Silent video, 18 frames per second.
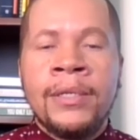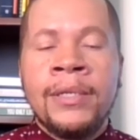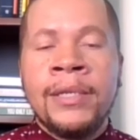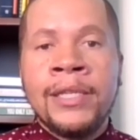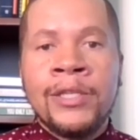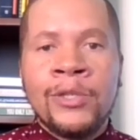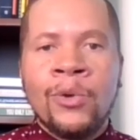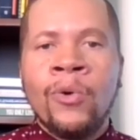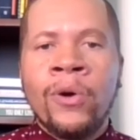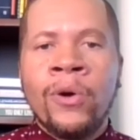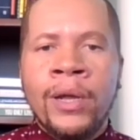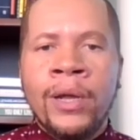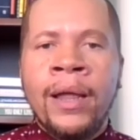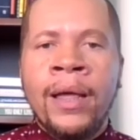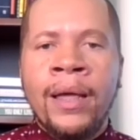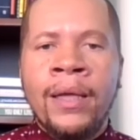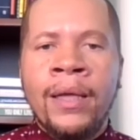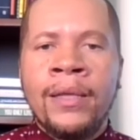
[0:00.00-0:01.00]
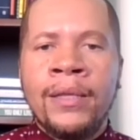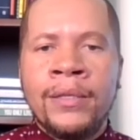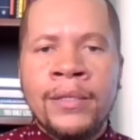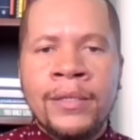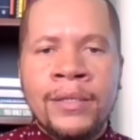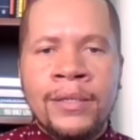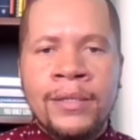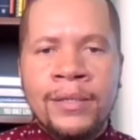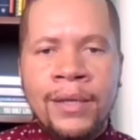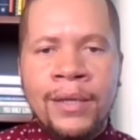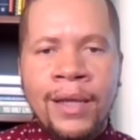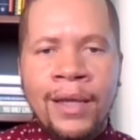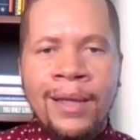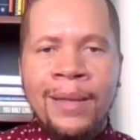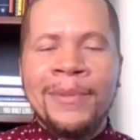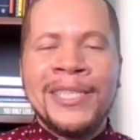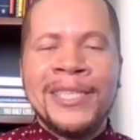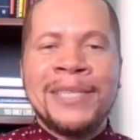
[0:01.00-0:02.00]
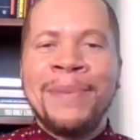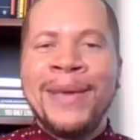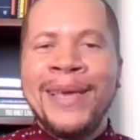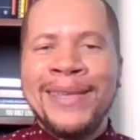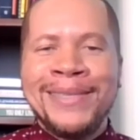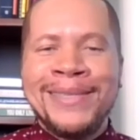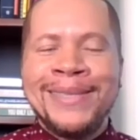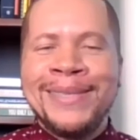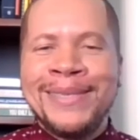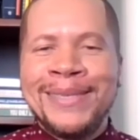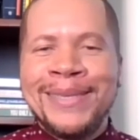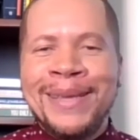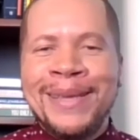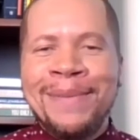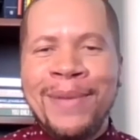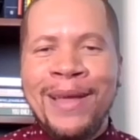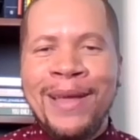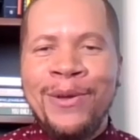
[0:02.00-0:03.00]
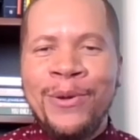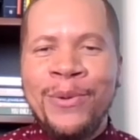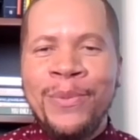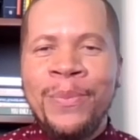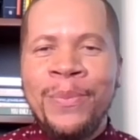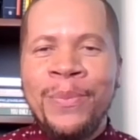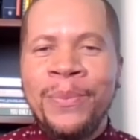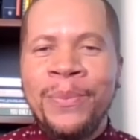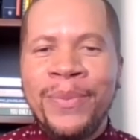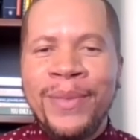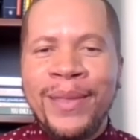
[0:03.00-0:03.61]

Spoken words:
disorganized spaces in my home.